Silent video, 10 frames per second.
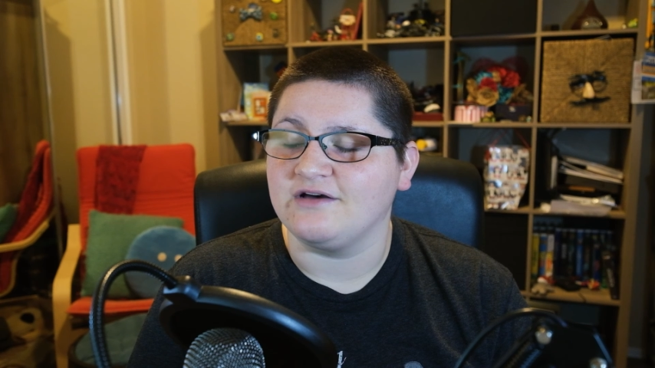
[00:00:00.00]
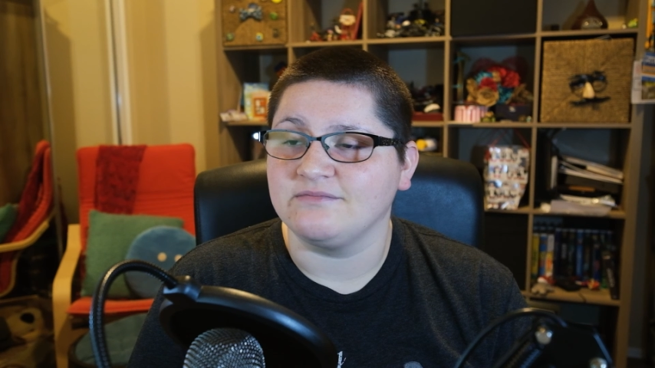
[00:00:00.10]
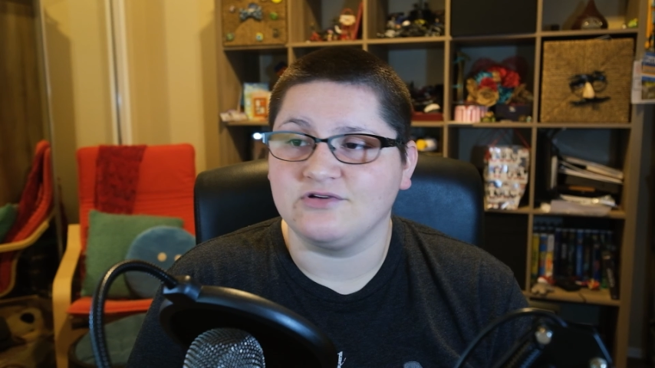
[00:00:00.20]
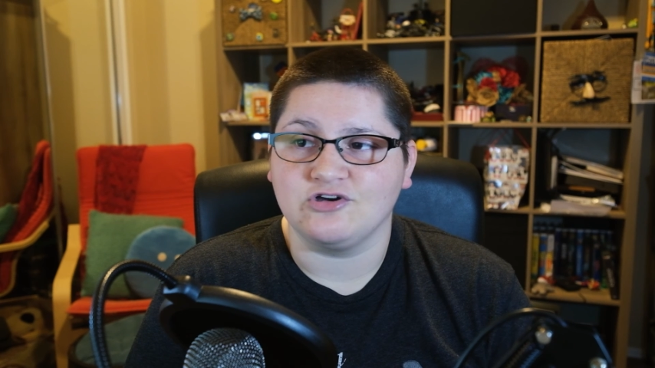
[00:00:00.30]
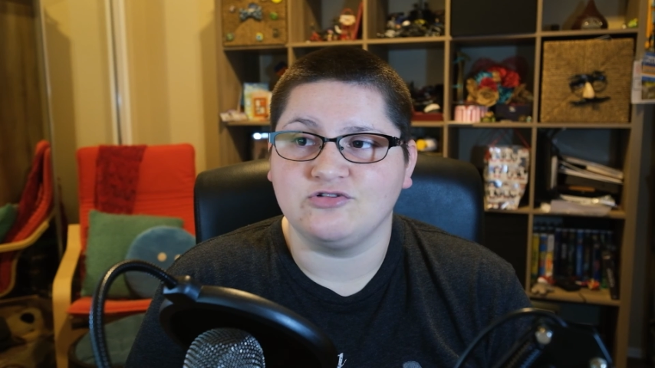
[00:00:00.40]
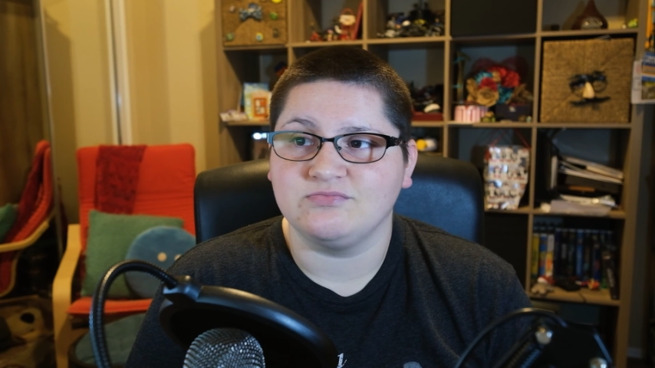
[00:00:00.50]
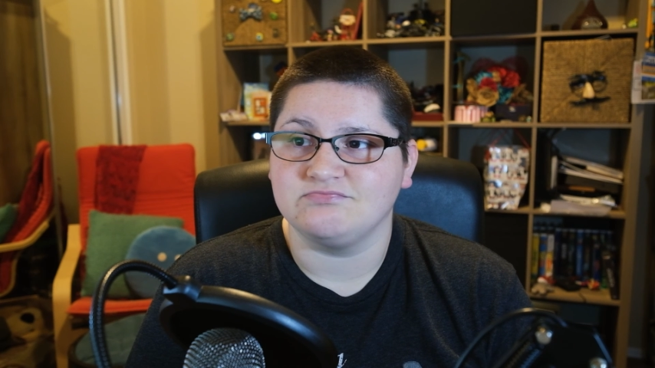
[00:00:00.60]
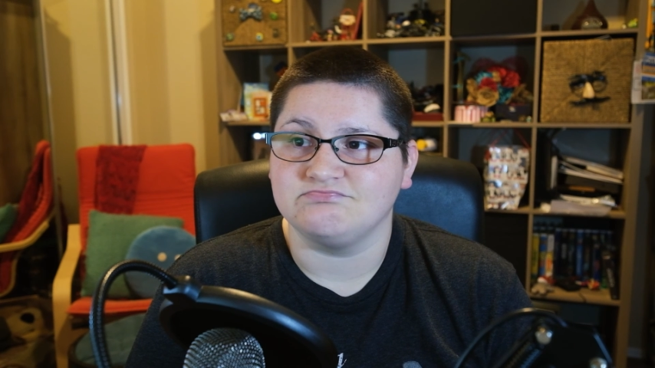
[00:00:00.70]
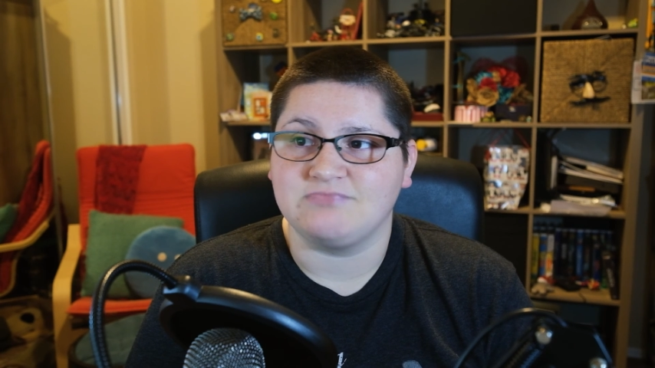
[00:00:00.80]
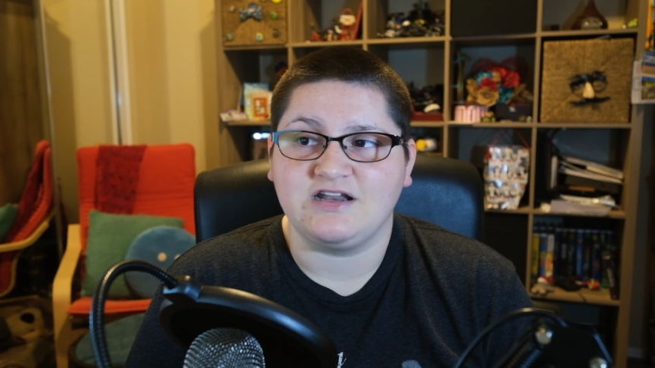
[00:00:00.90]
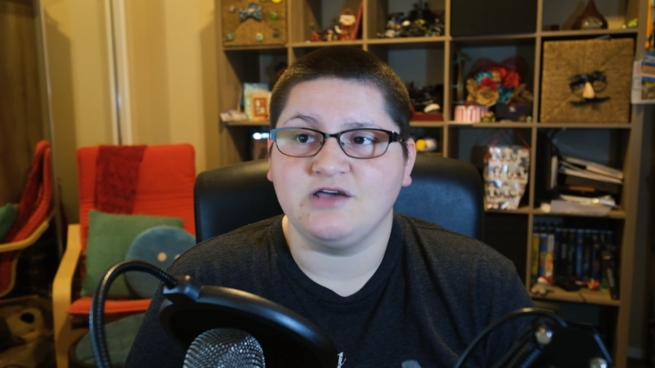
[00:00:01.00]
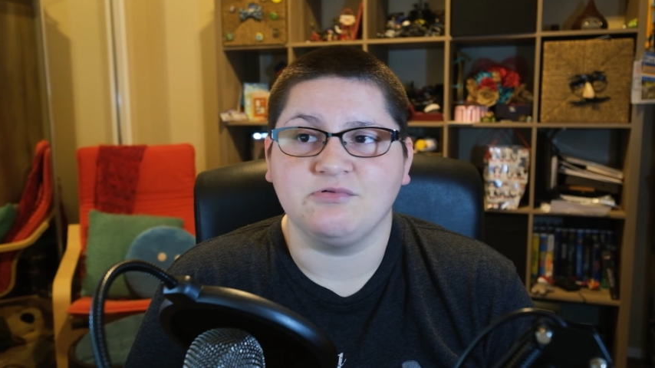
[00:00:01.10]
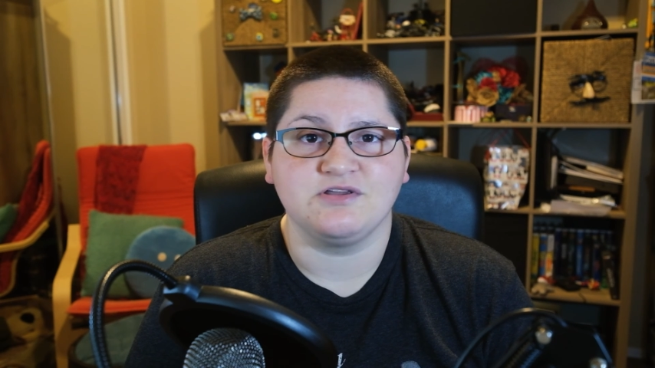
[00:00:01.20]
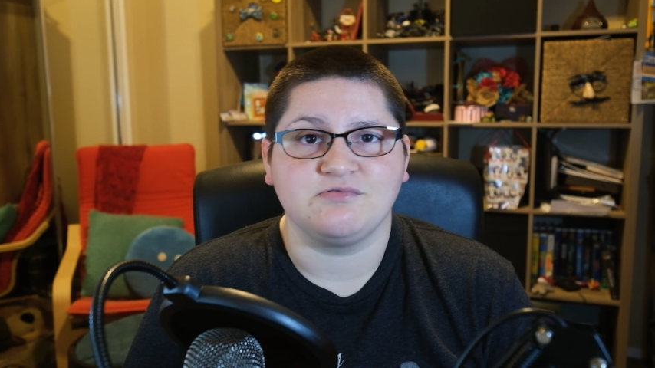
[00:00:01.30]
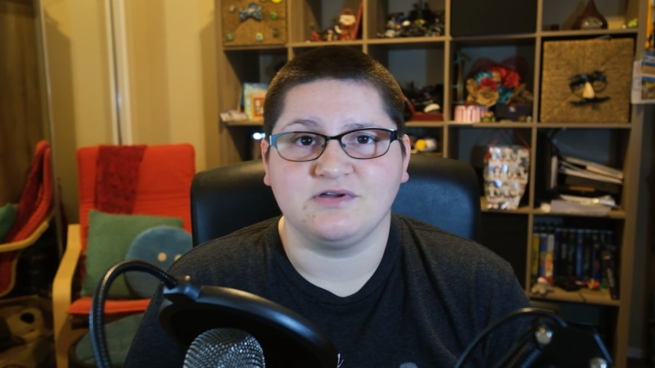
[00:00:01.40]
grow my net
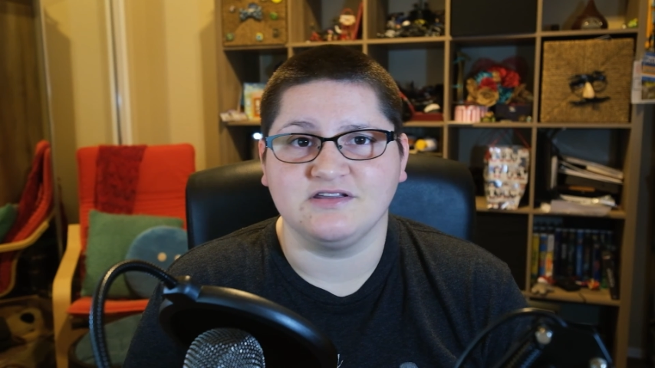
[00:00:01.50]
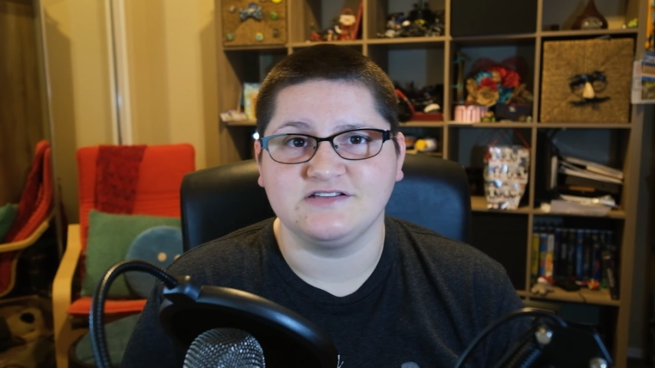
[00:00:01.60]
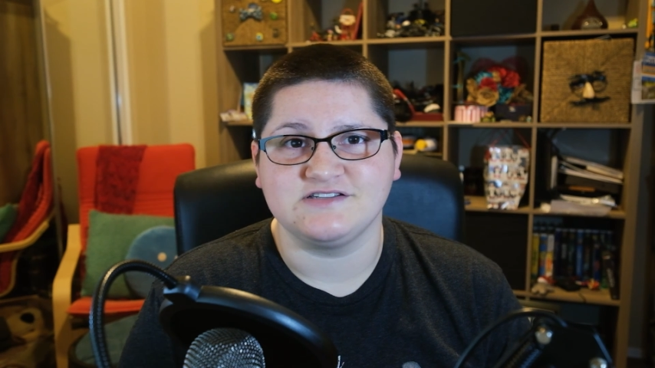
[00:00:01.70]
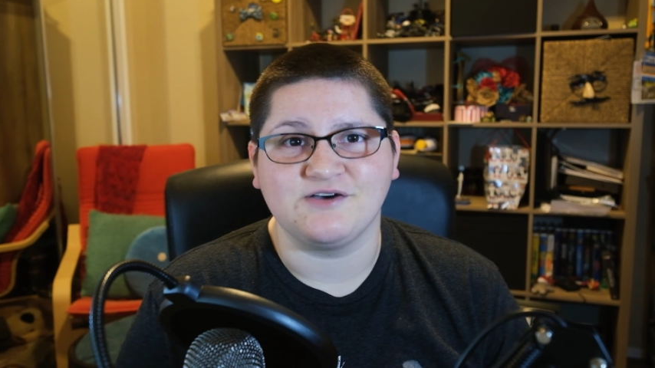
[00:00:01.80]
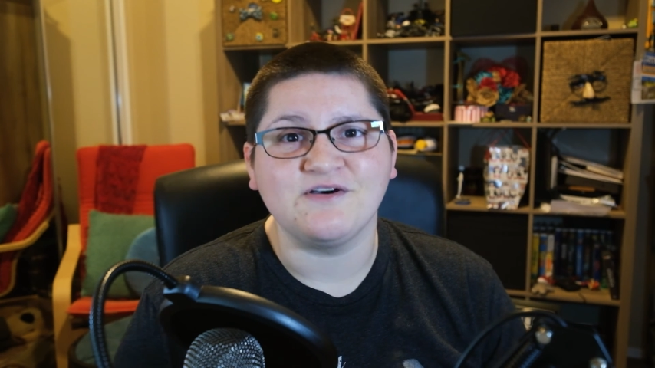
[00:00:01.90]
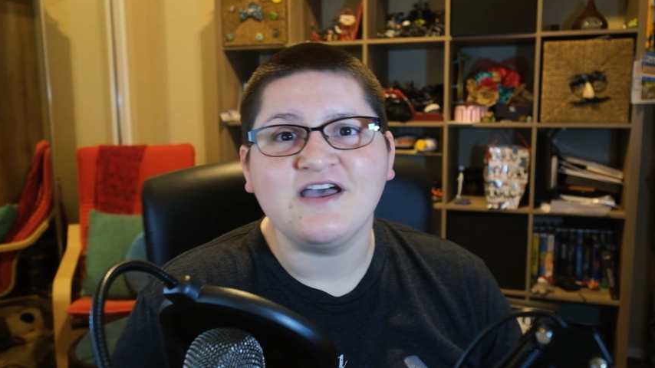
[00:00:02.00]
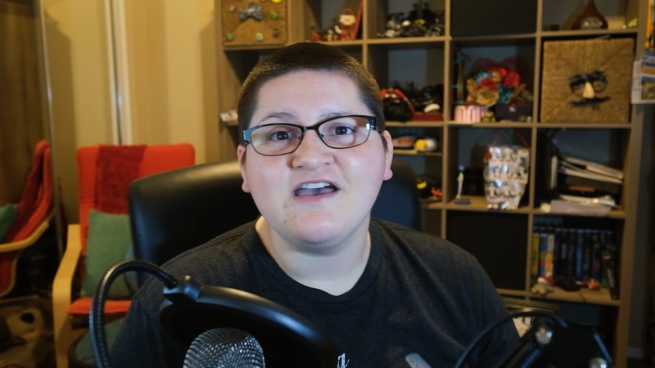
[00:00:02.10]
worth really. So,